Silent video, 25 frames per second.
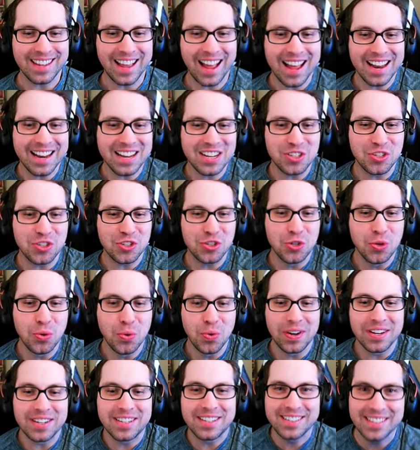that is
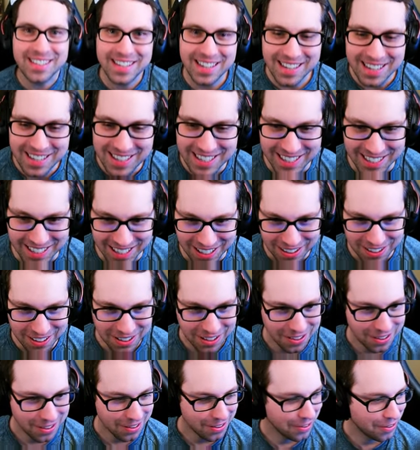to a T
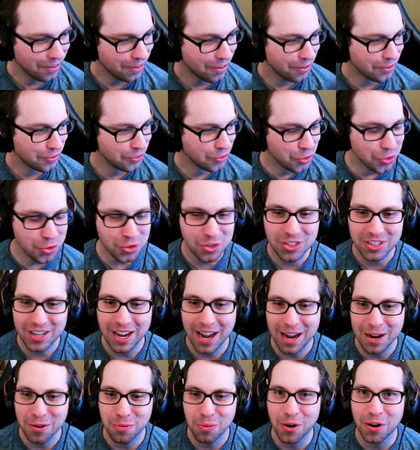Luke
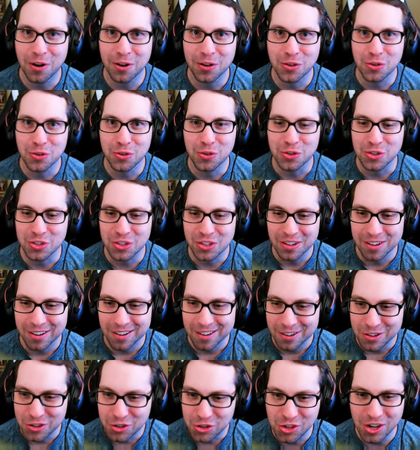Skywalker's
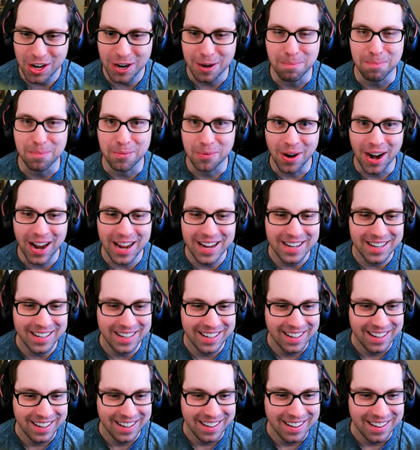ship, right?
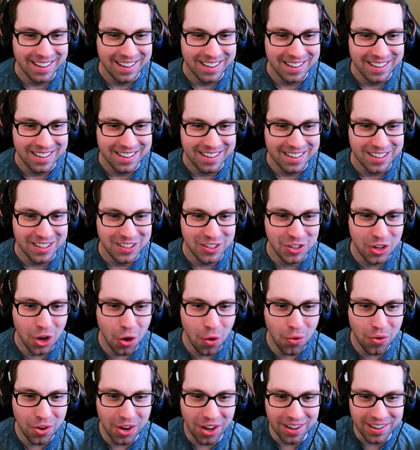
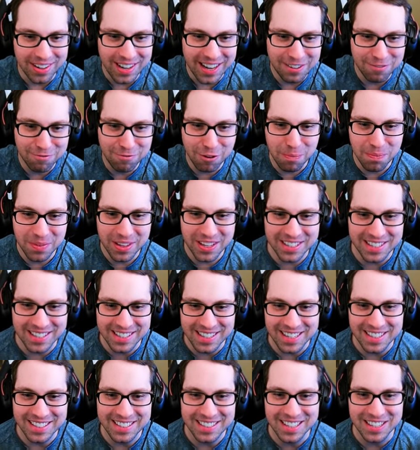Yoda, like from this
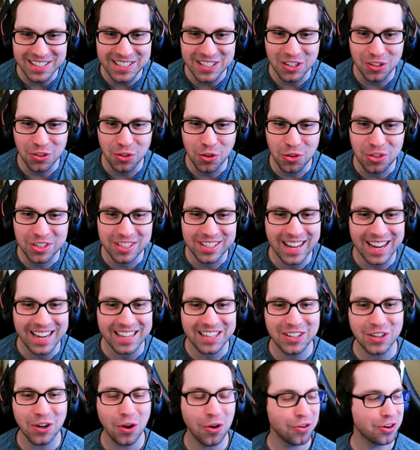distance, it looks
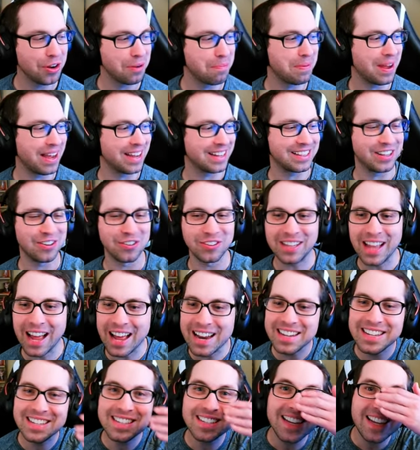like Yoda back there.
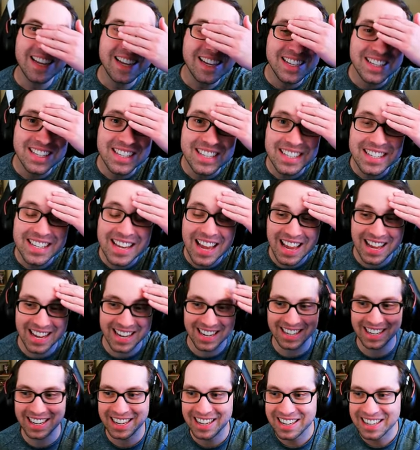That is
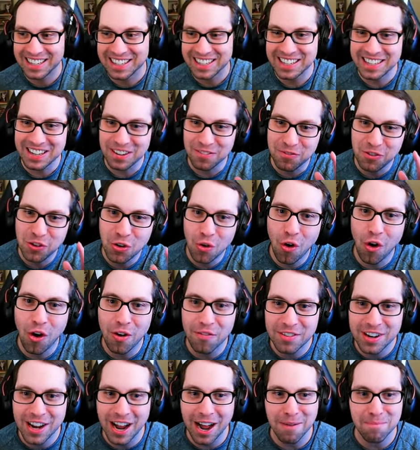insane. Like, if you all
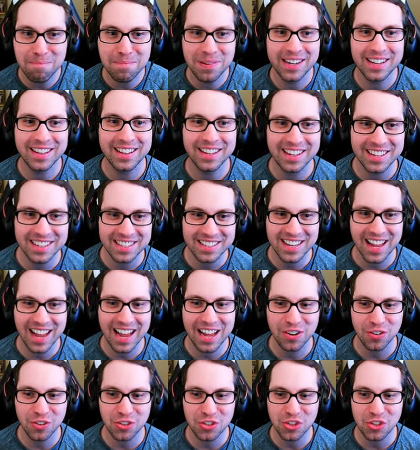have not been the
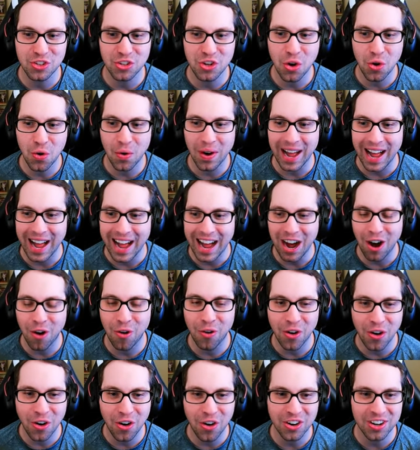designer to know
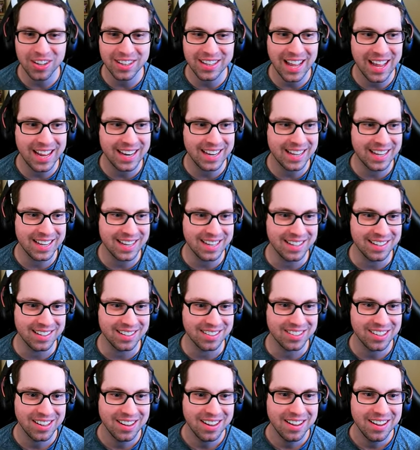how hard that
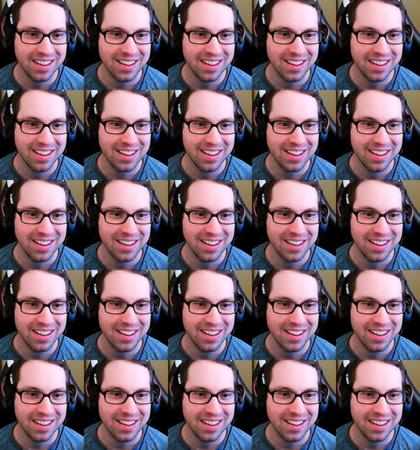is,